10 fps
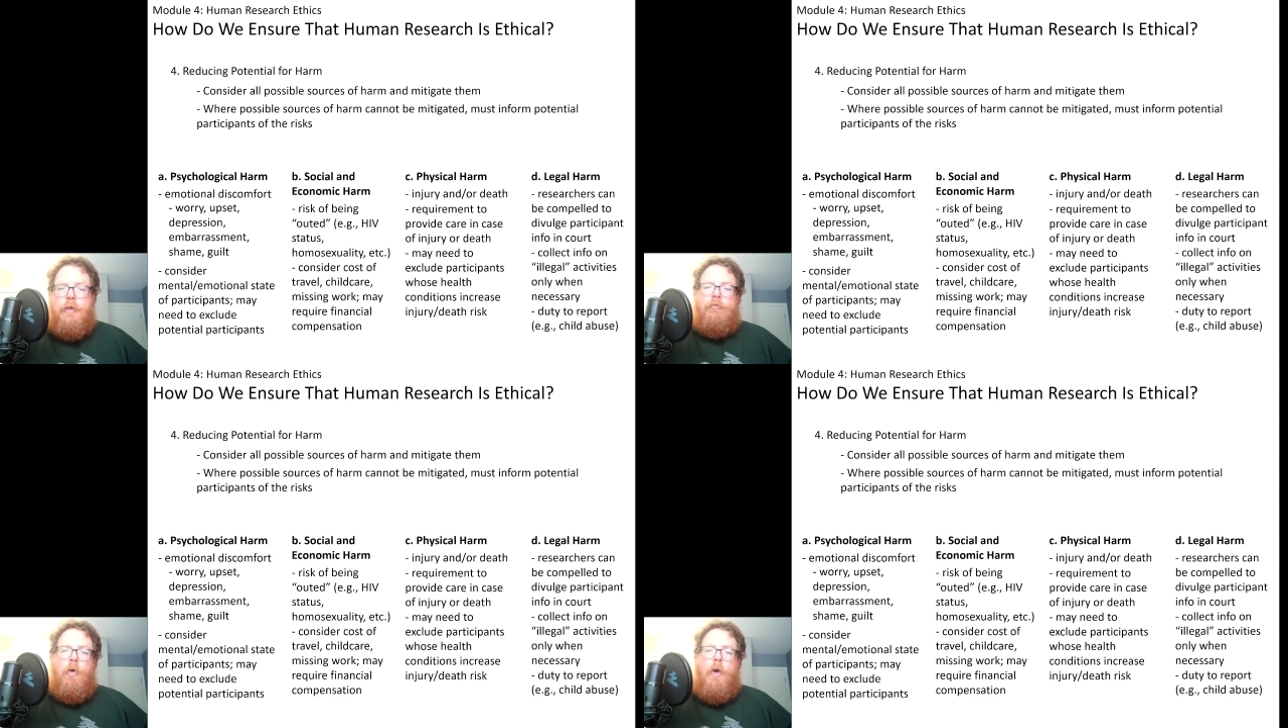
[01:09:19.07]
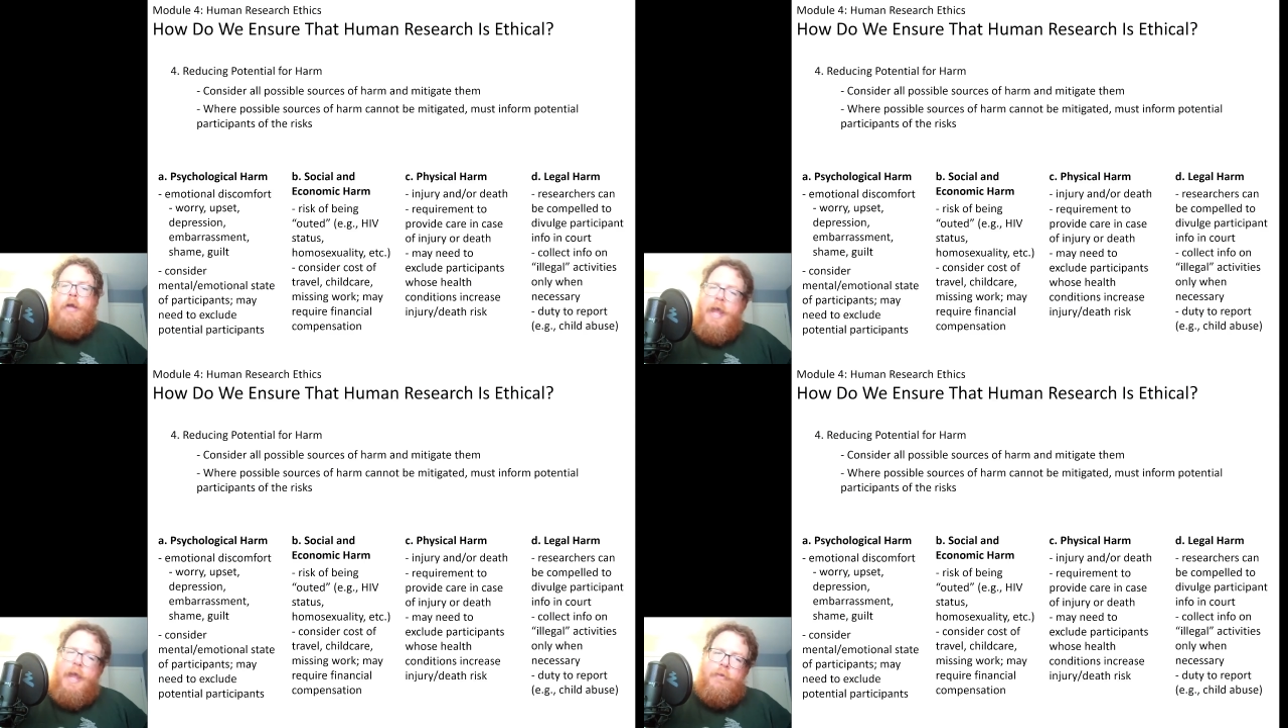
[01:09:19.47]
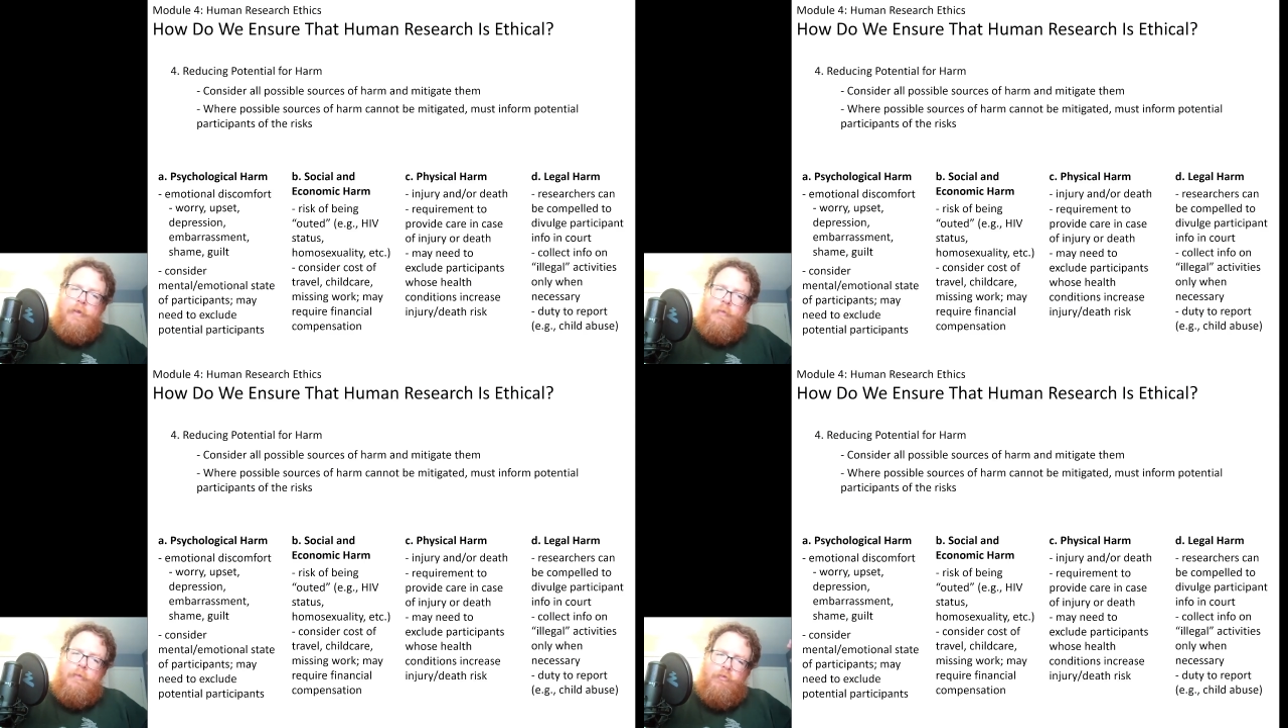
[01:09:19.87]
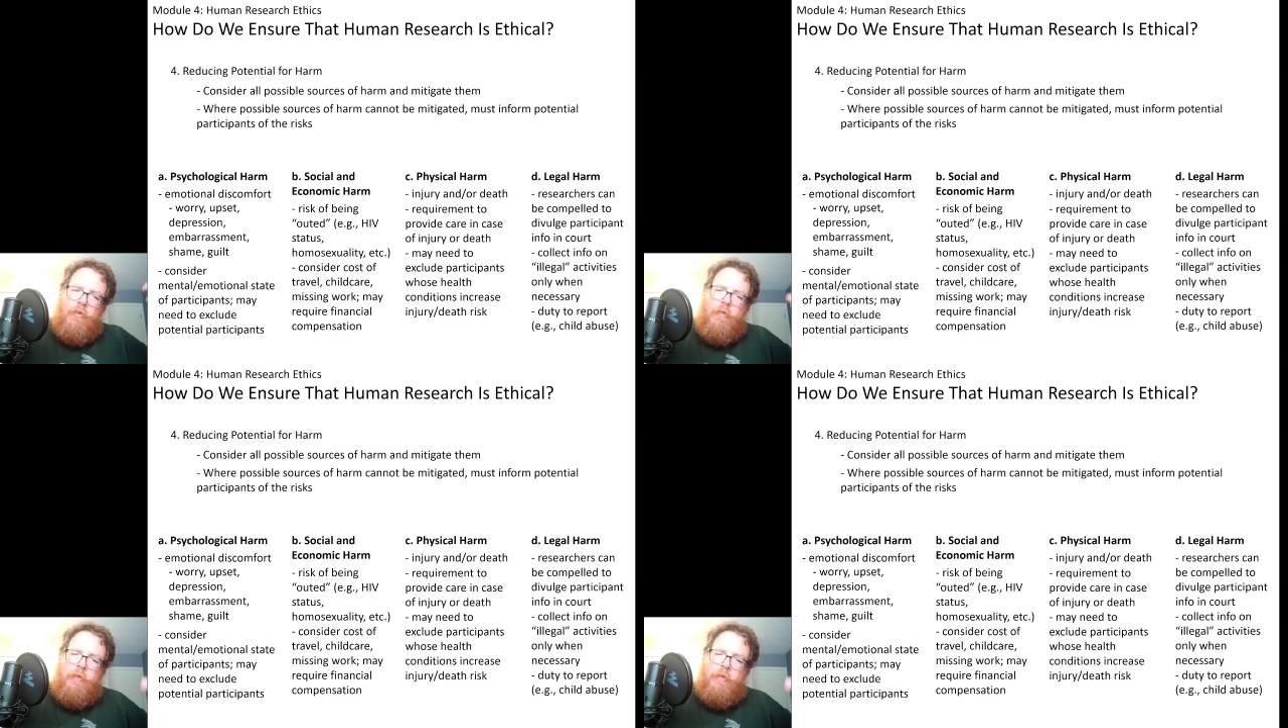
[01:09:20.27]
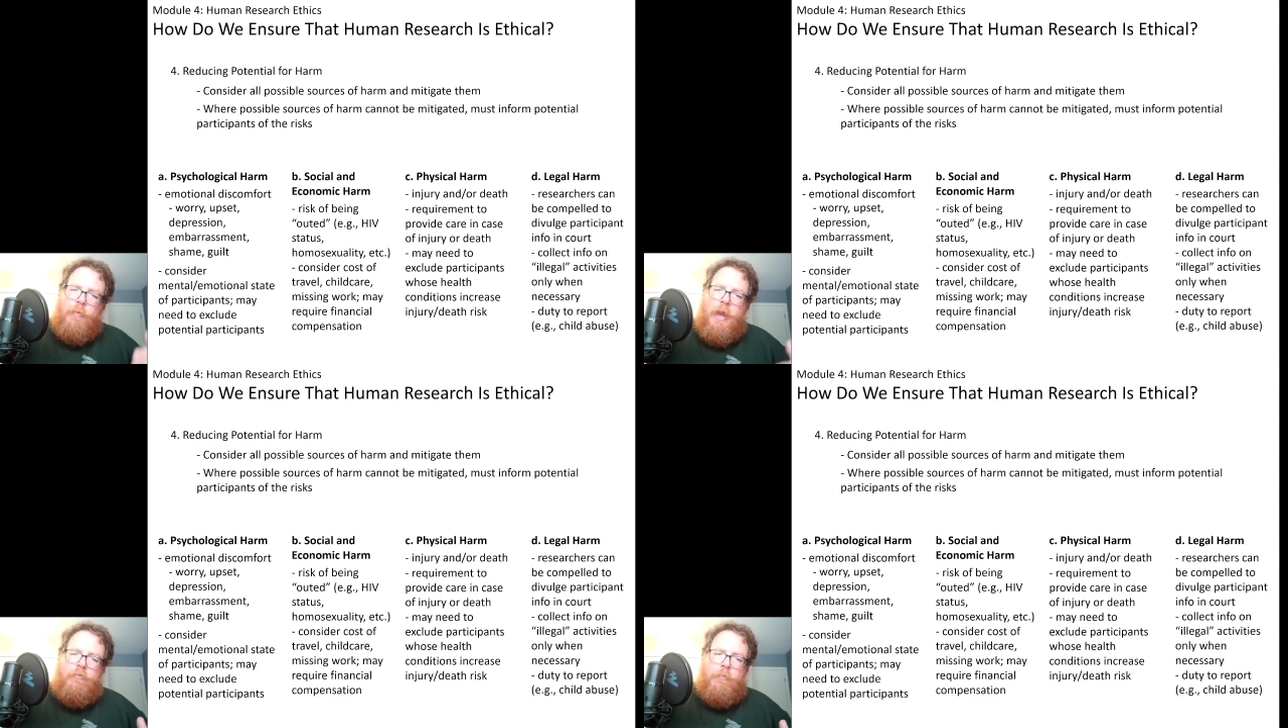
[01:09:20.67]
So again, these are the things that
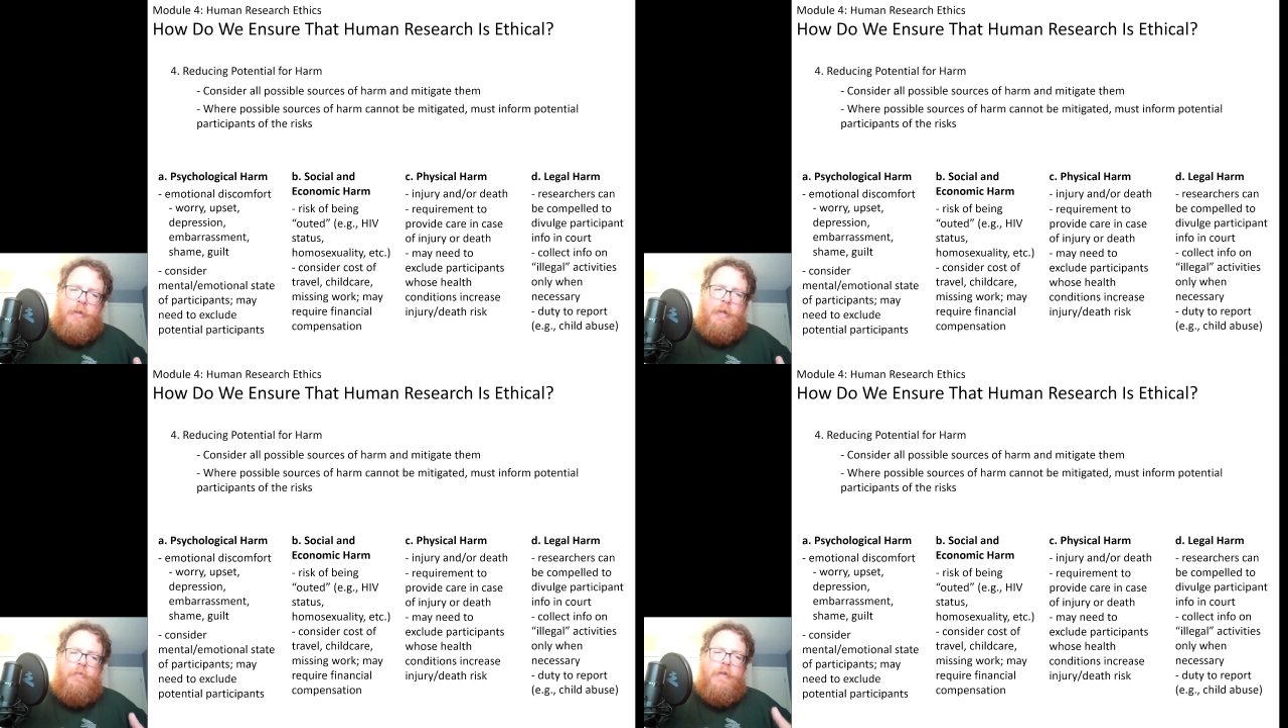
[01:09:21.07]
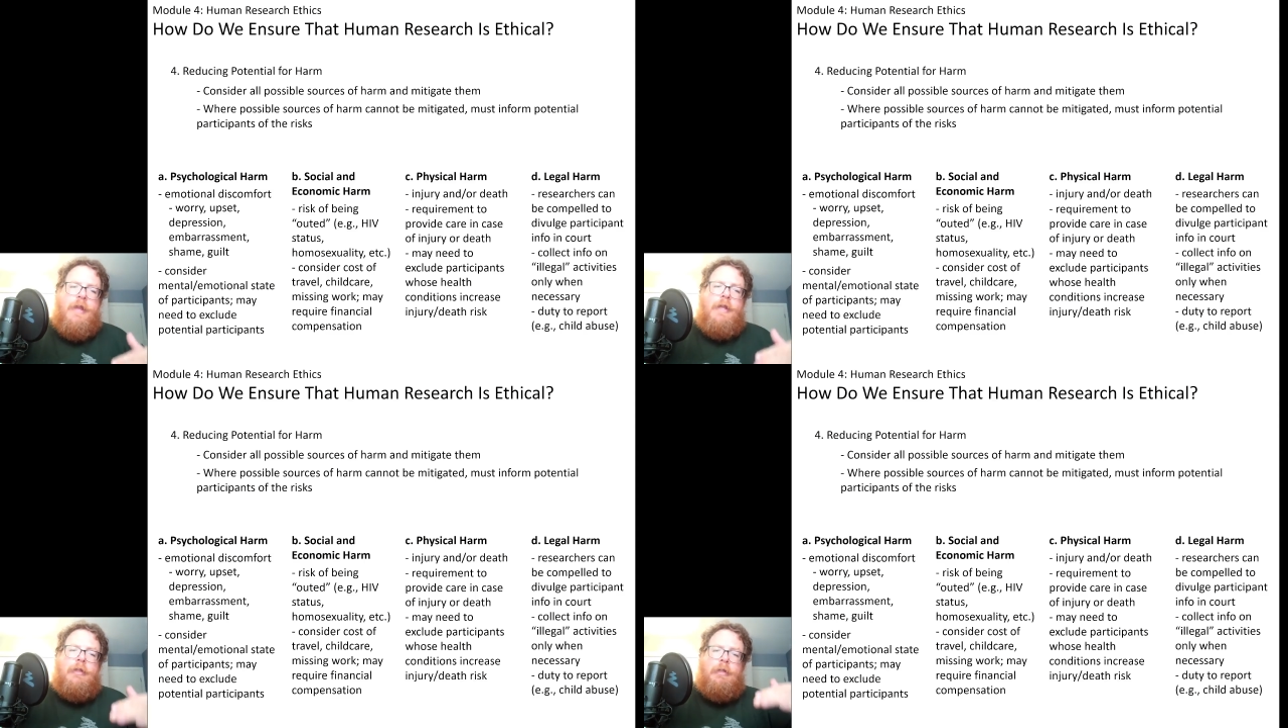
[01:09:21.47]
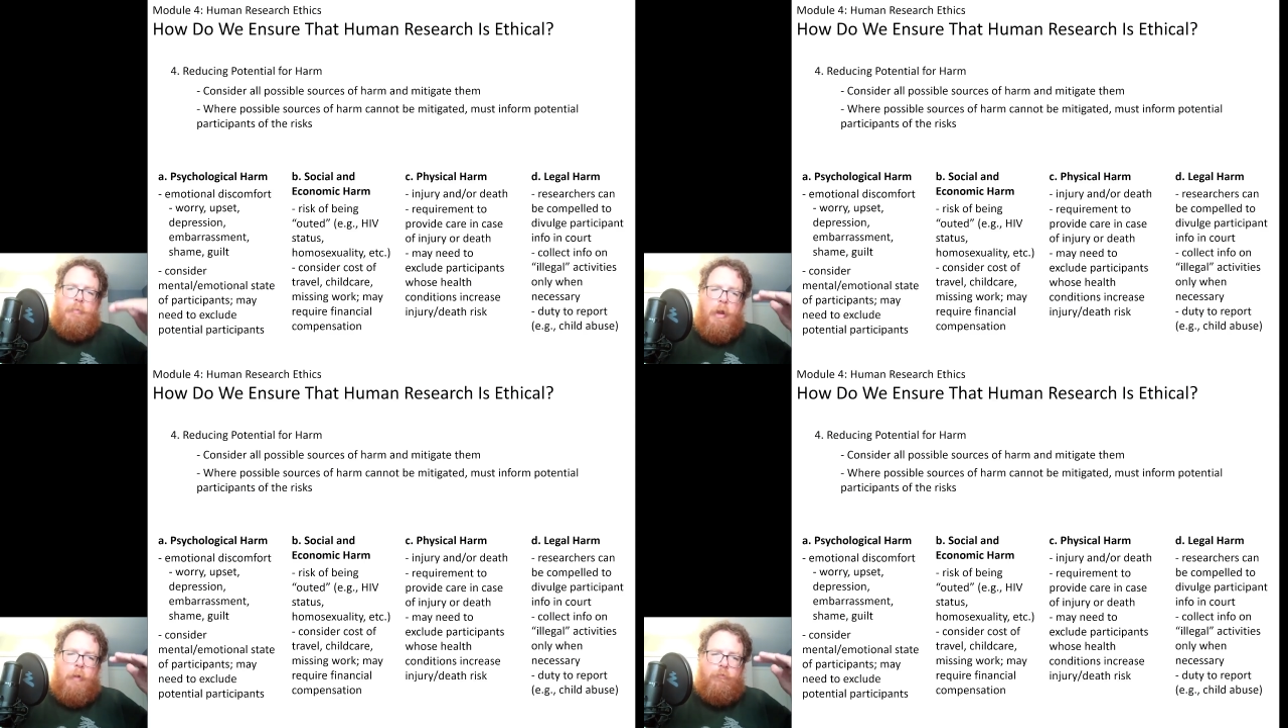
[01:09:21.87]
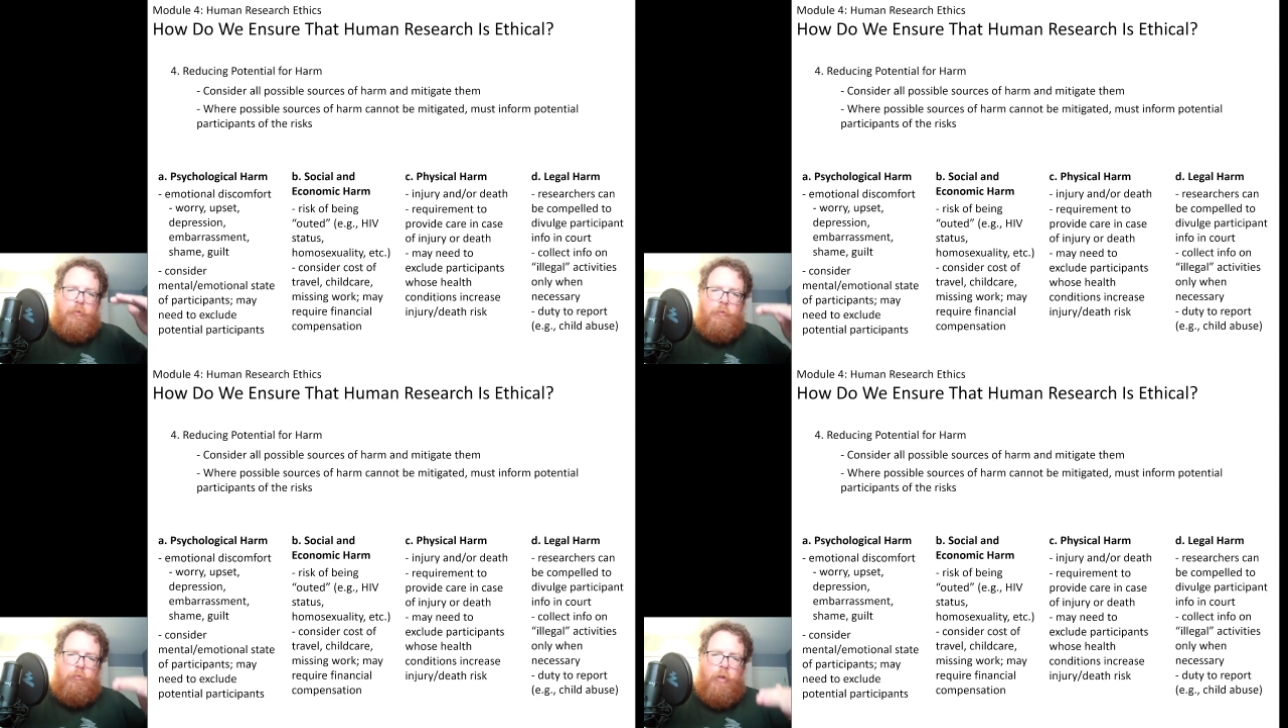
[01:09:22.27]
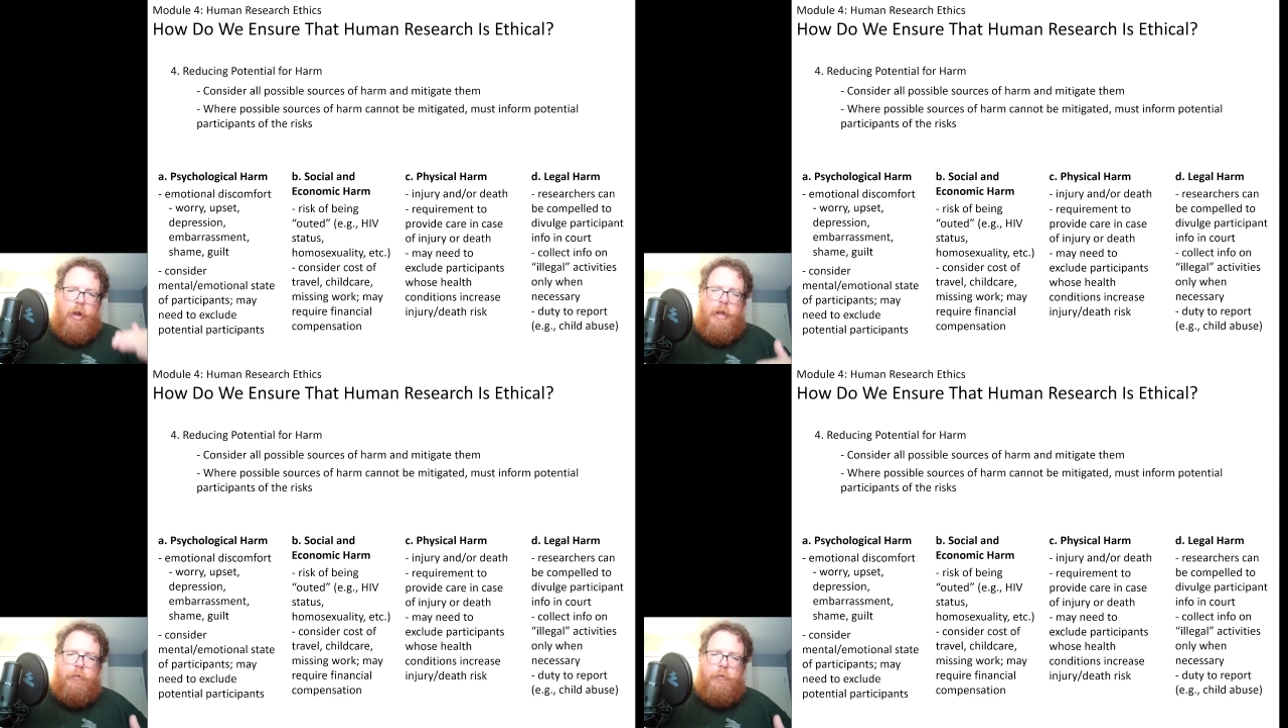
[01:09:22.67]
we have to be thinking a little bit about, right?